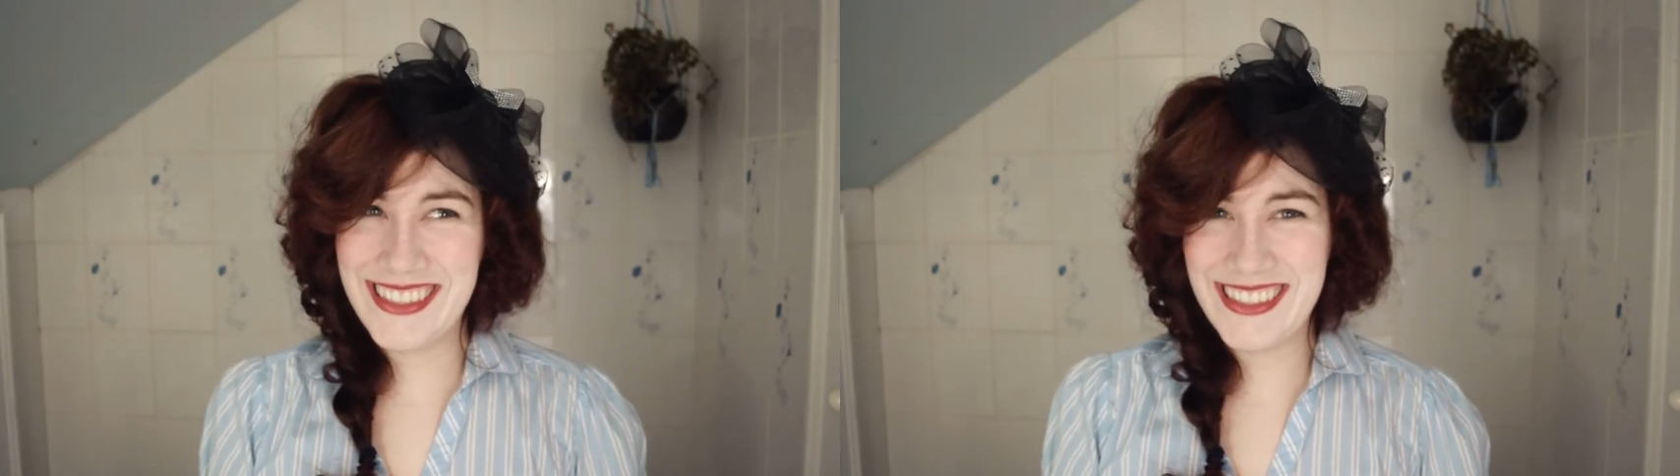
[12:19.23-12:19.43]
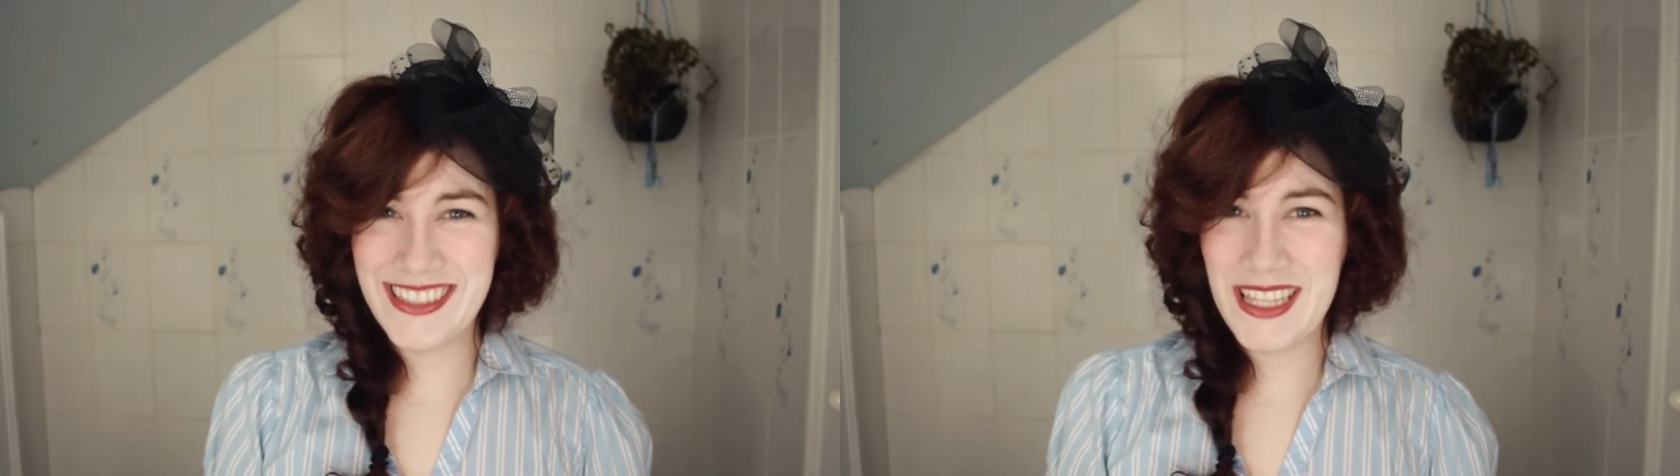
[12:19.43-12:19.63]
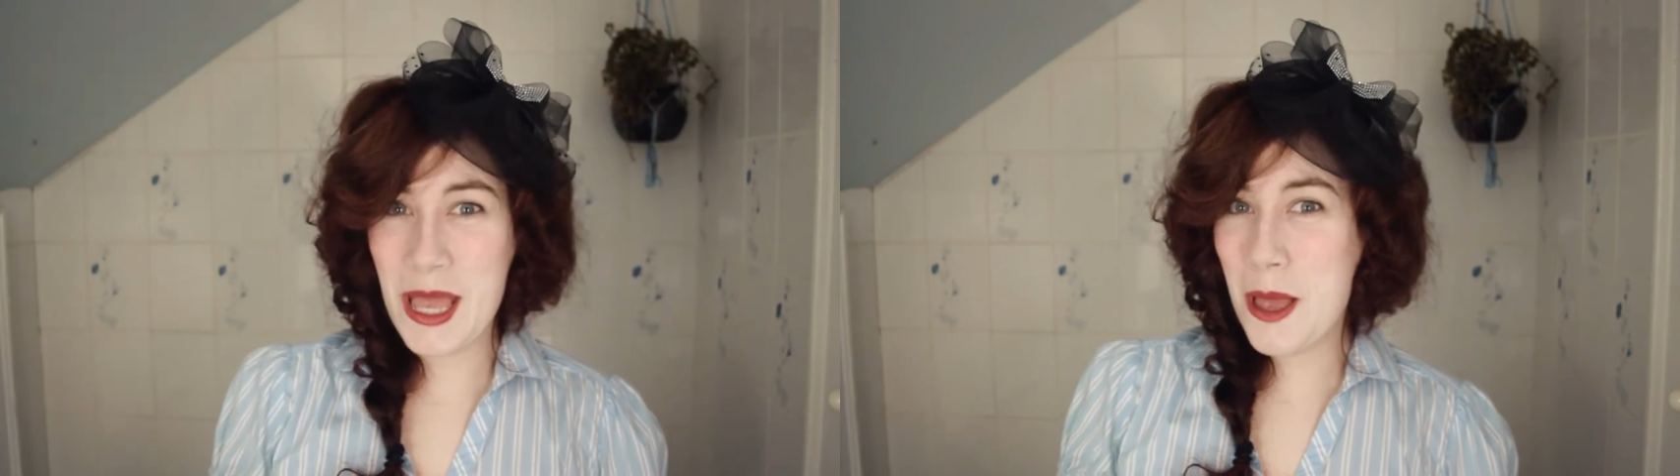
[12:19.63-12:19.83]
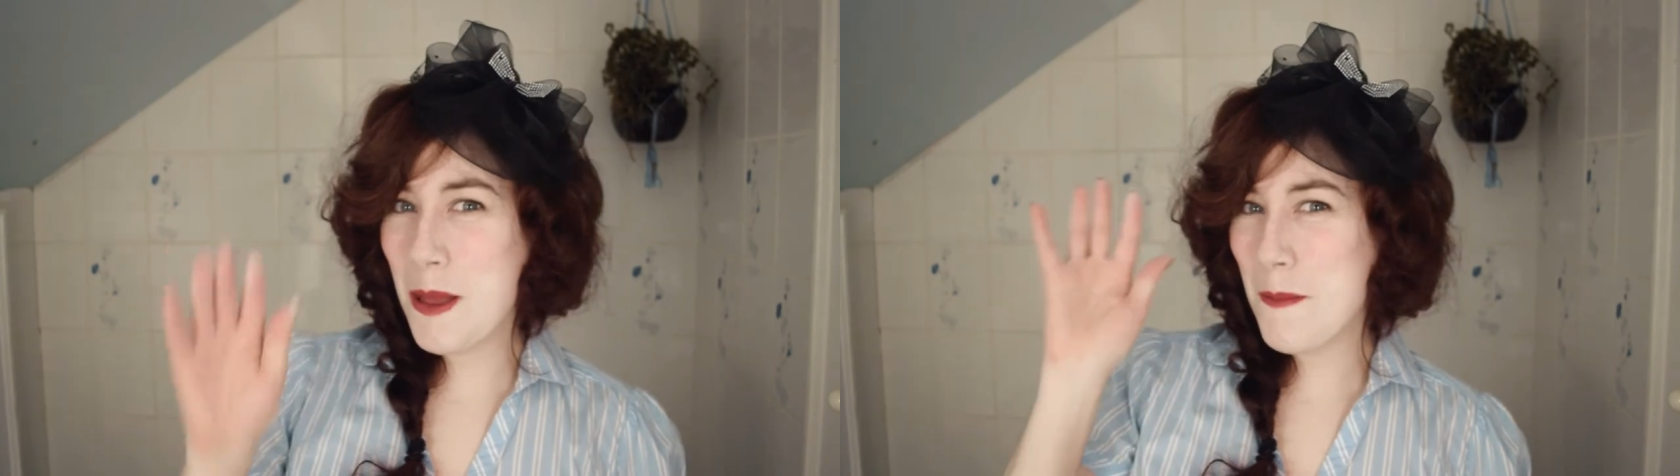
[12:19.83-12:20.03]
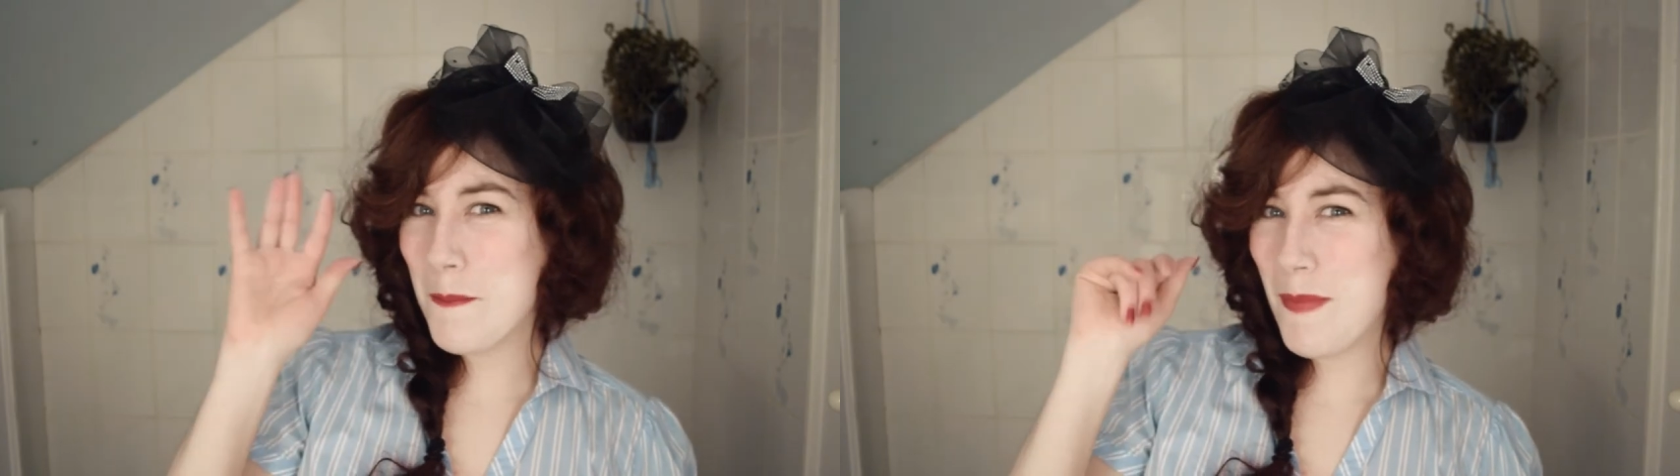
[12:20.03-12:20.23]
next
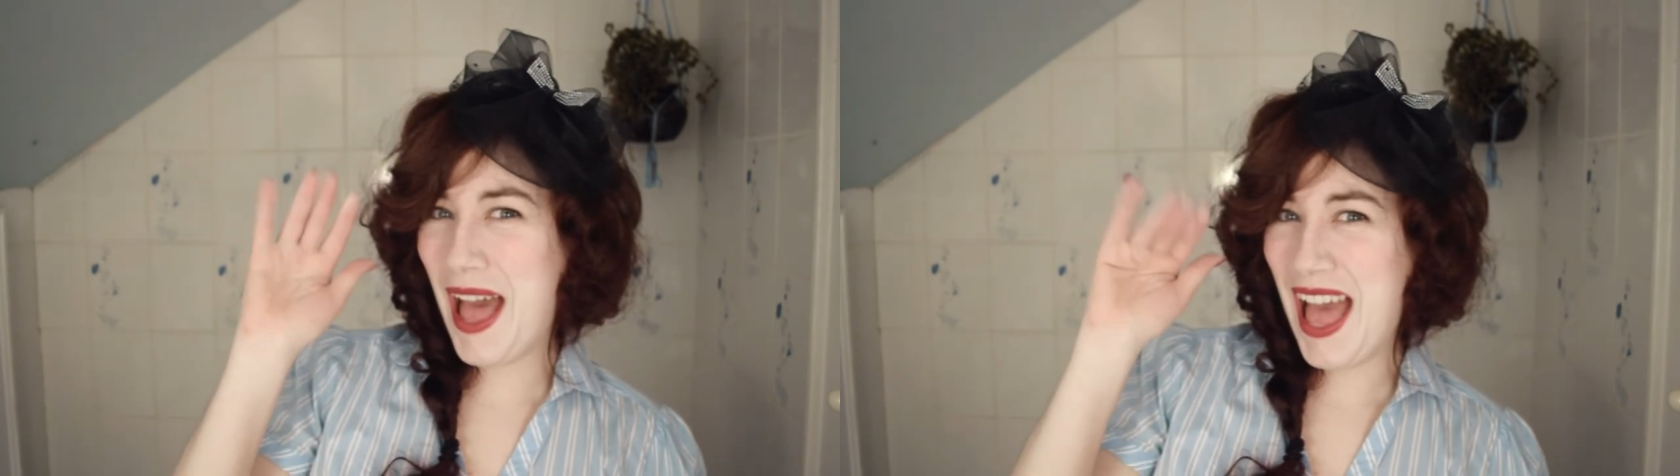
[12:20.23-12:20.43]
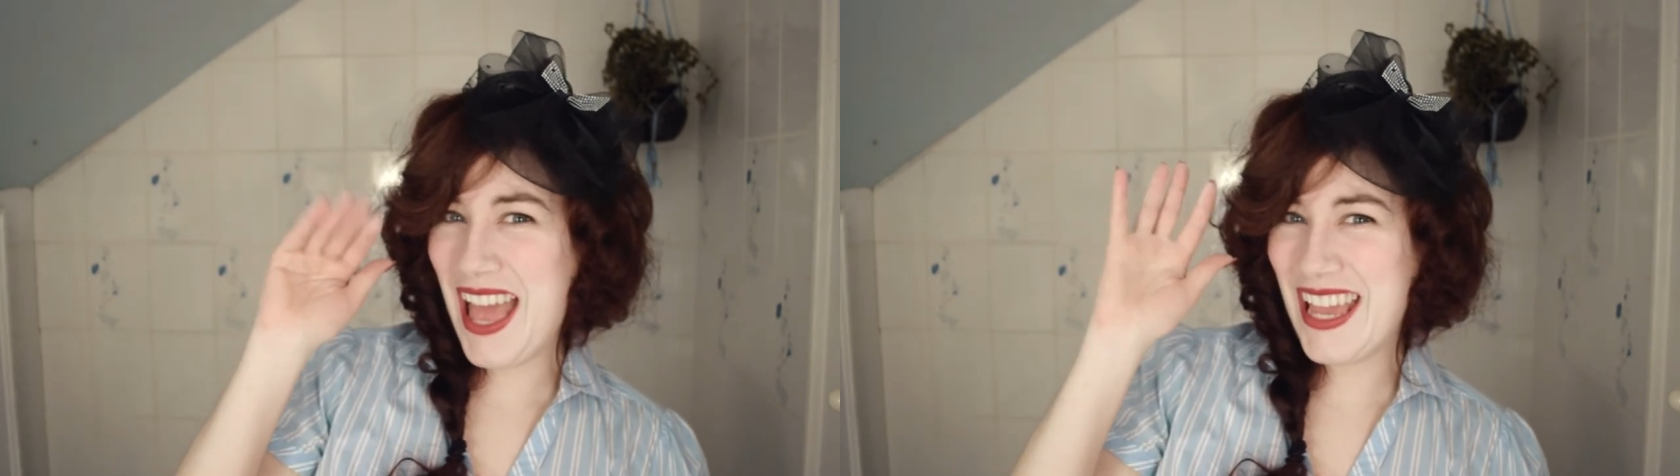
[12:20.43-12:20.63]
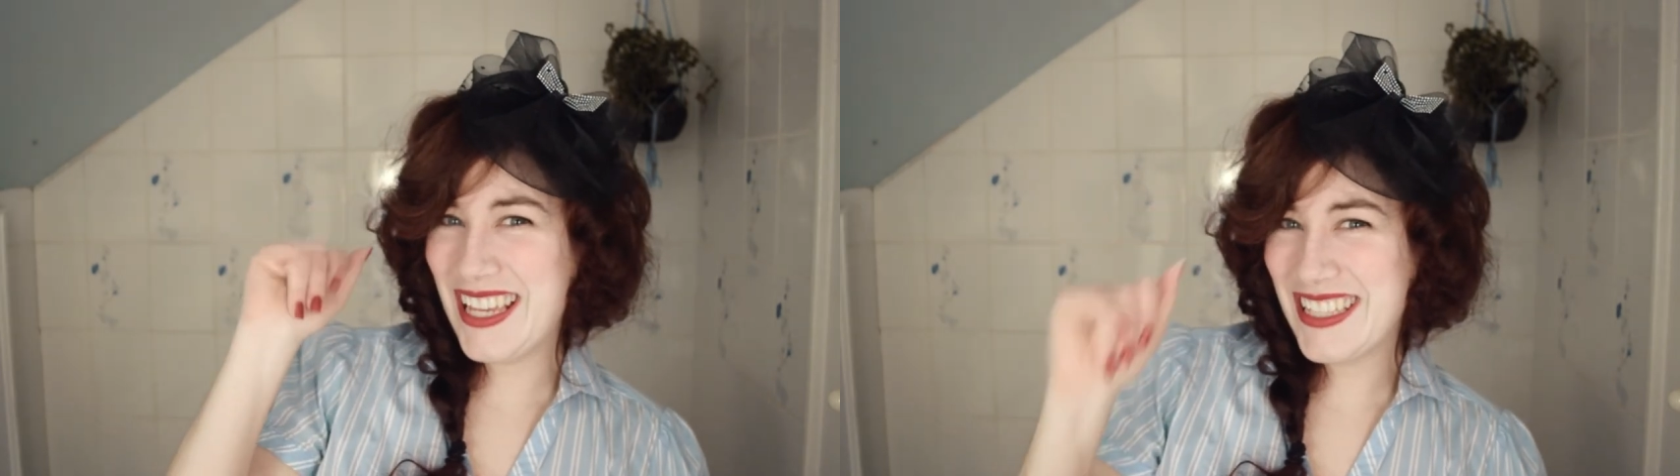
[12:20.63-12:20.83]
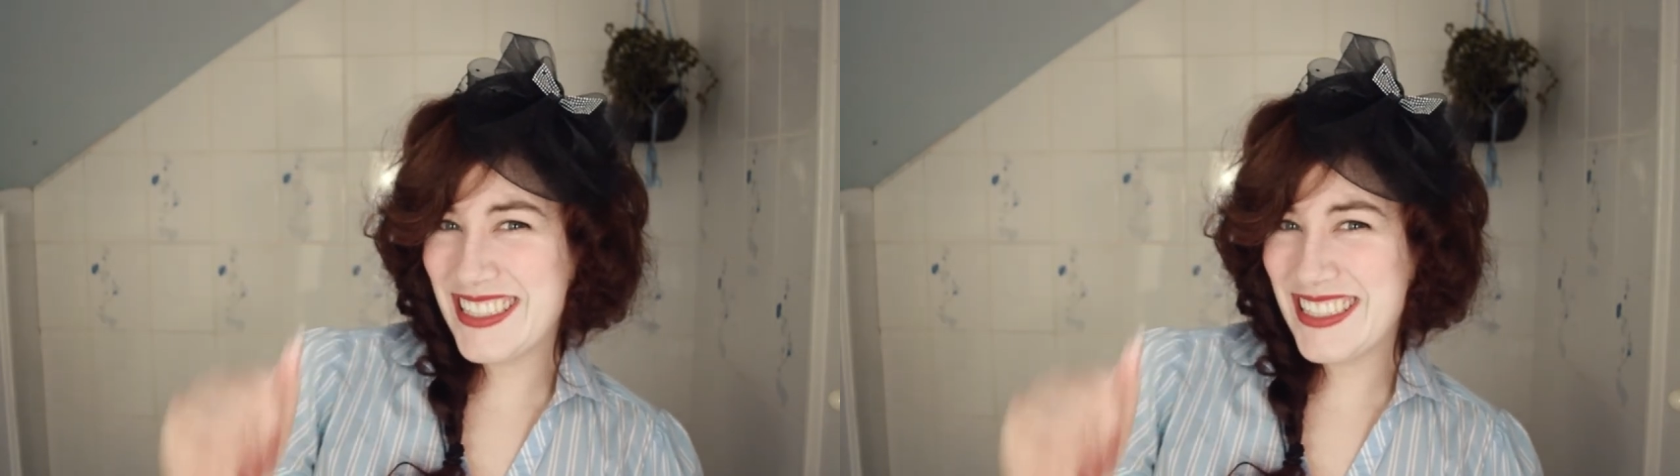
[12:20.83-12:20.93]
time. Bye!